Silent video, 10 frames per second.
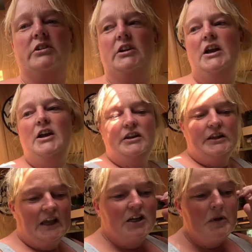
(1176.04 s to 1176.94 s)
and
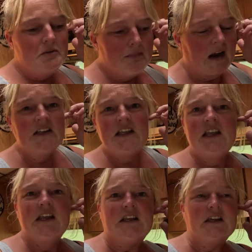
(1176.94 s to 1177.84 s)
they get a bit
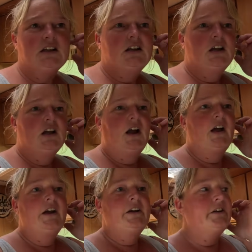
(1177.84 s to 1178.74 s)
manky.
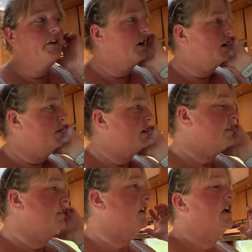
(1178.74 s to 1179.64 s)
And I mean, I
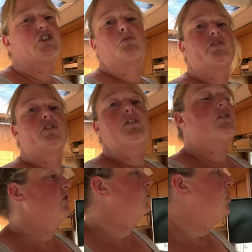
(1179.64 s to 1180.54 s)
think the kitchen one's
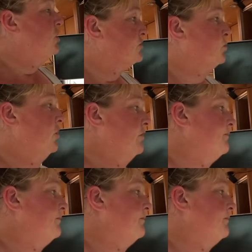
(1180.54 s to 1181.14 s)
obviously the worst one.